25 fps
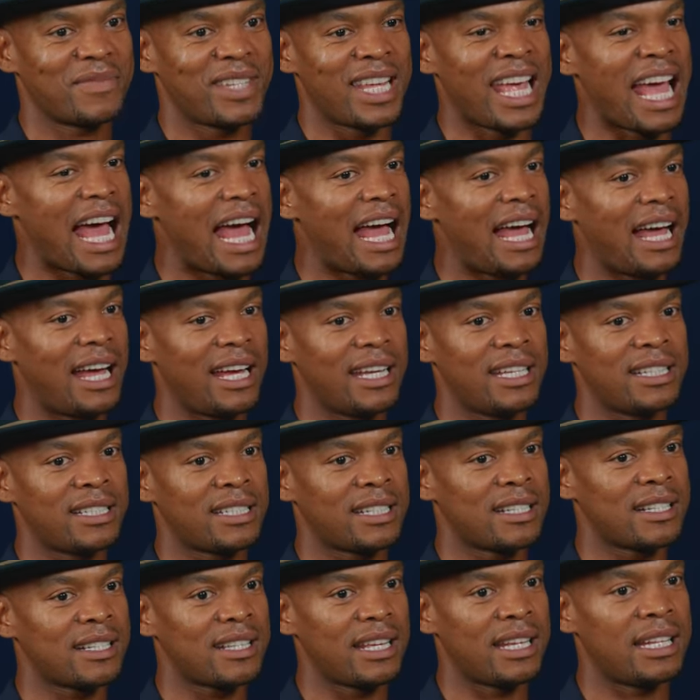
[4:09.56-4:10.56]

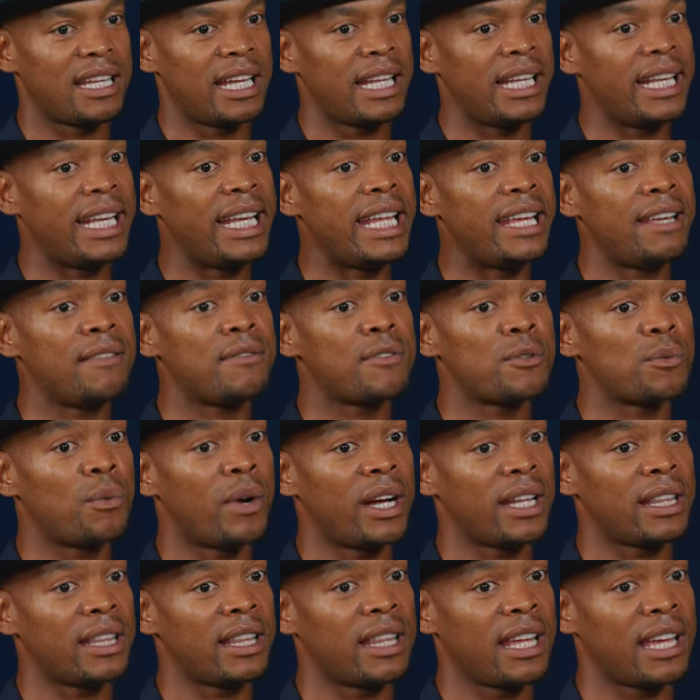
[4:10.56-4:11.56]
It leaves
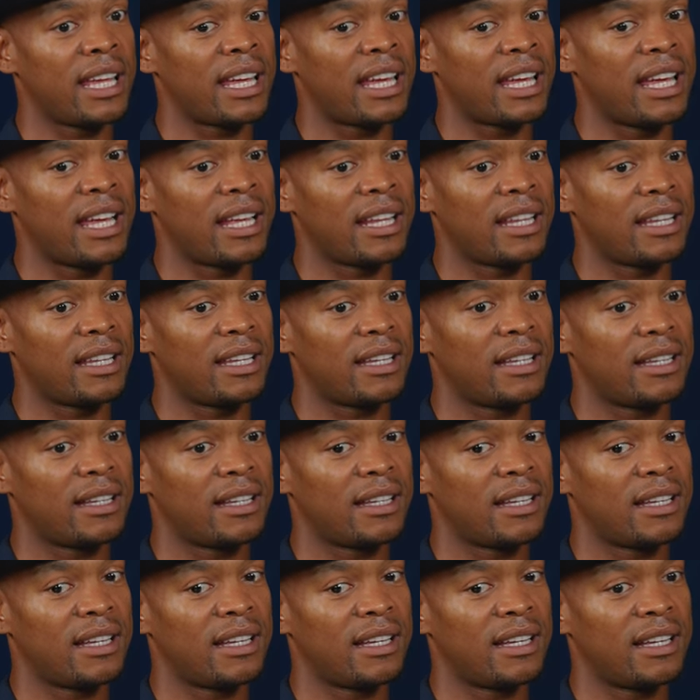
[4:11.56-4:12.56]
one thinking,
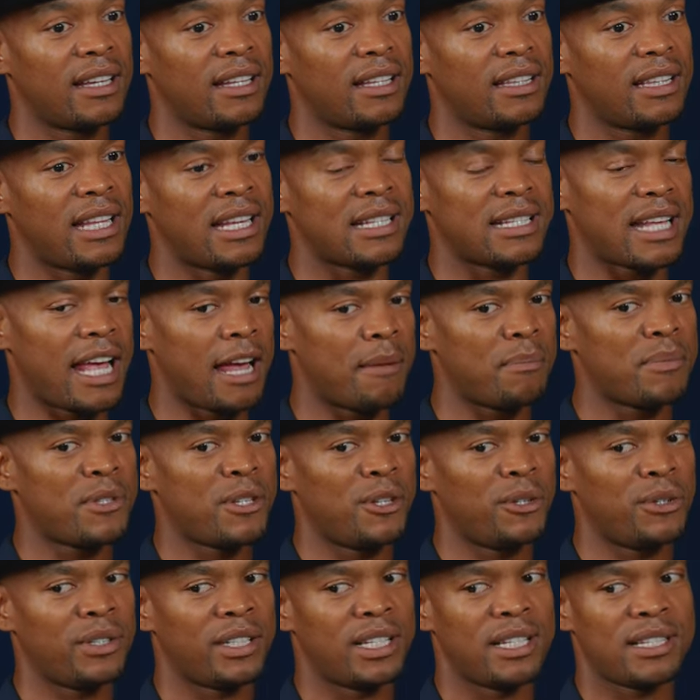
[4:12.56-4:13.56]
there's
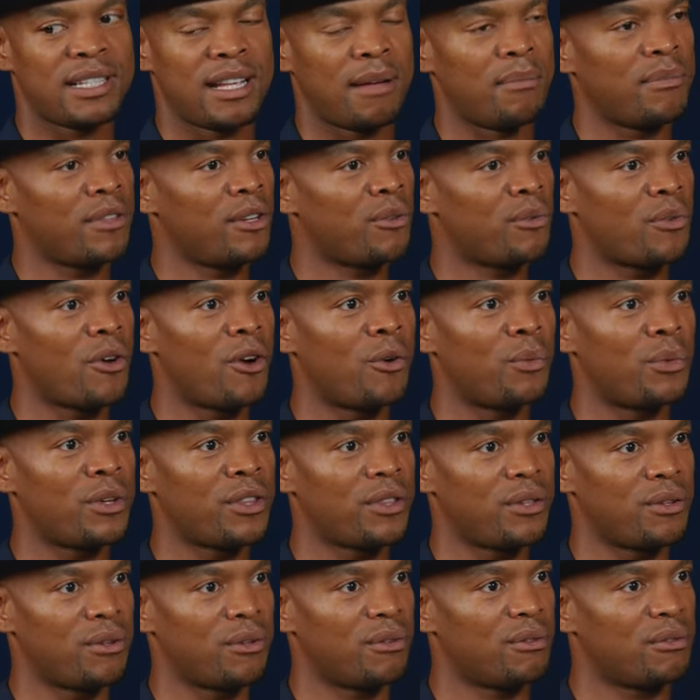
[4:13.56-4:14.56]
absolutely something wrong
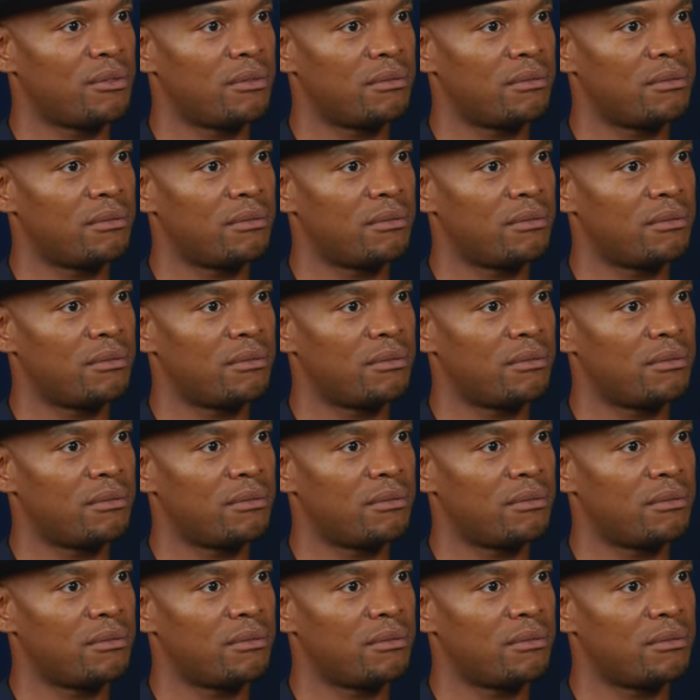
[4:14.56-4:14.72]
with you.